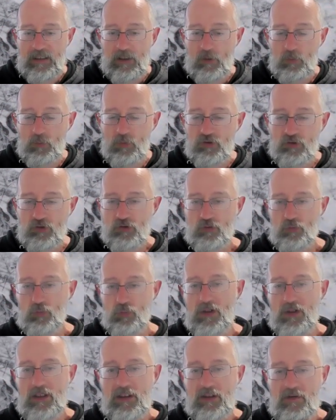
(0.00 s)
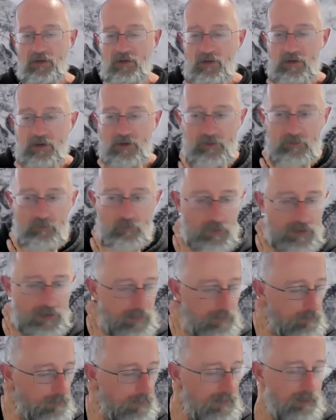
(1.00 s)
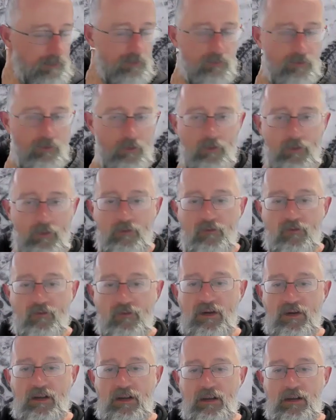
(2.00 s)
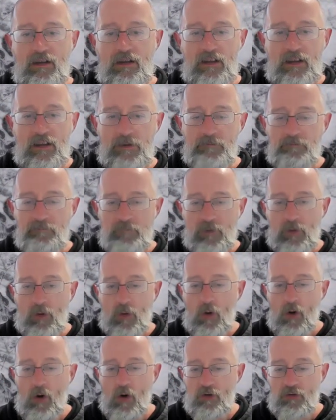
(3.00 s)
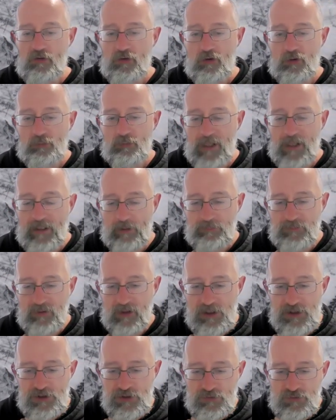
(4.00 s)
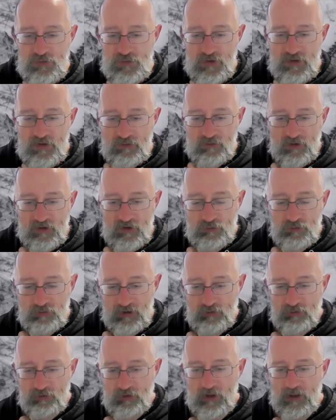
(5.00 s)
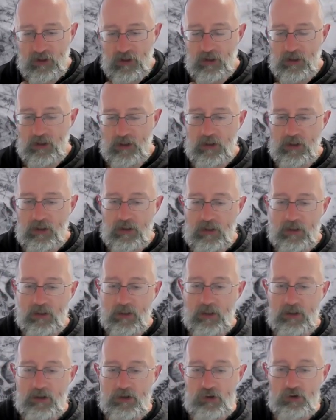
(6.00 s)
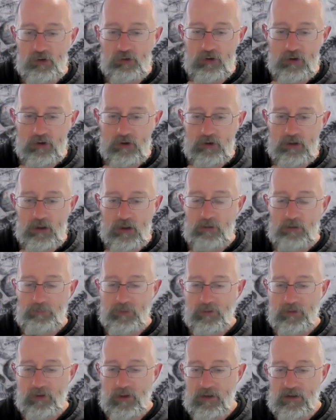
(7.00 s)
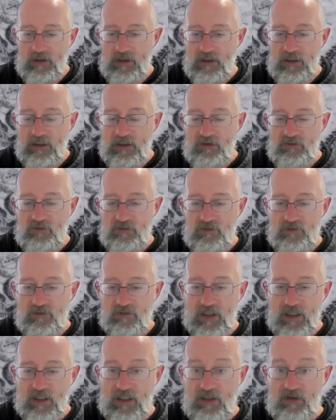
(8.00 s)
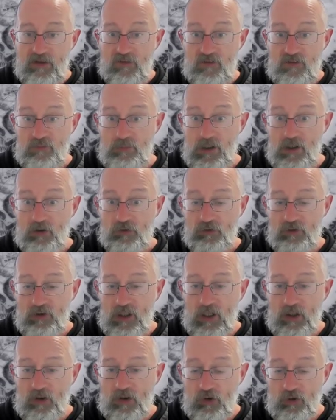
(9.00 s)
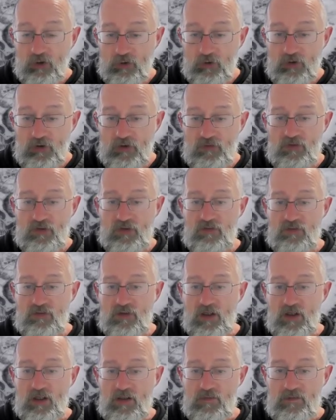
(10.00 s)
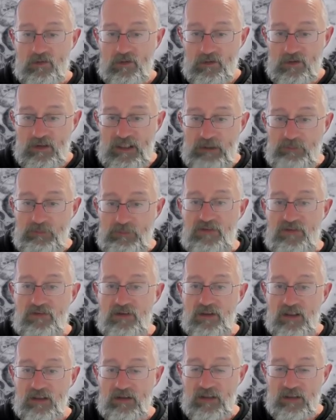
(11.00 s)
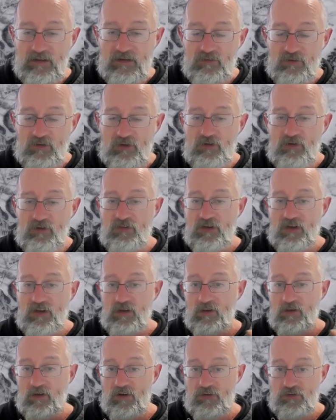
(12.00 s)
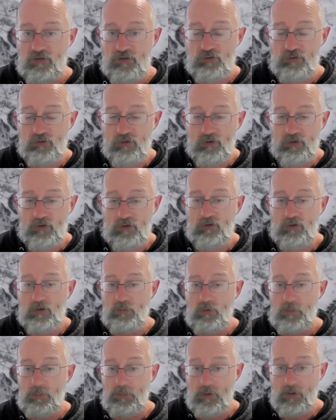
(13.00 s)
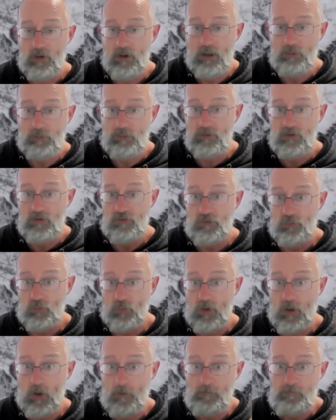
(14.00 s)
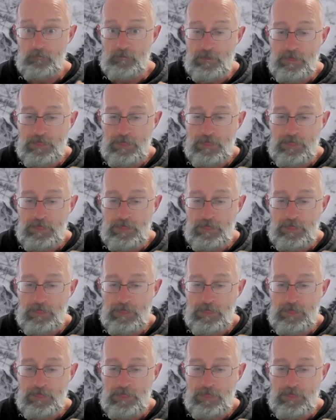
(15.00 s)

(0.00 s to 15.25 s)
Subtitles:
which is where like a lot of the long-term adaptations, things like strength training, yoga, Pilates, dance, martial art occurs, is the ligaments and the connective tissues get a lot stronger and a lot more pliable as well.